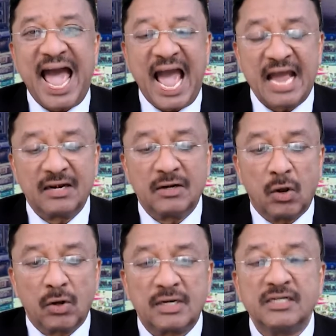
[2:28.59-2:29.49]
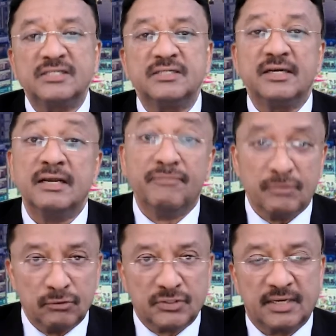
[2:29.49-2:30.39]
and laurels in
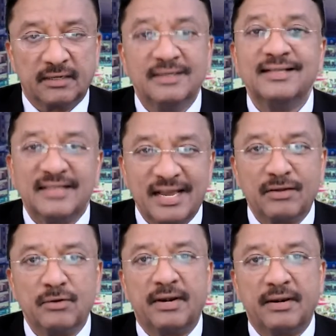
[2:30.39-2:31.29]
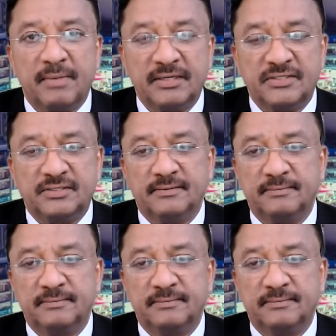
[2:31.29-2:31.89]
future. Thank you very much.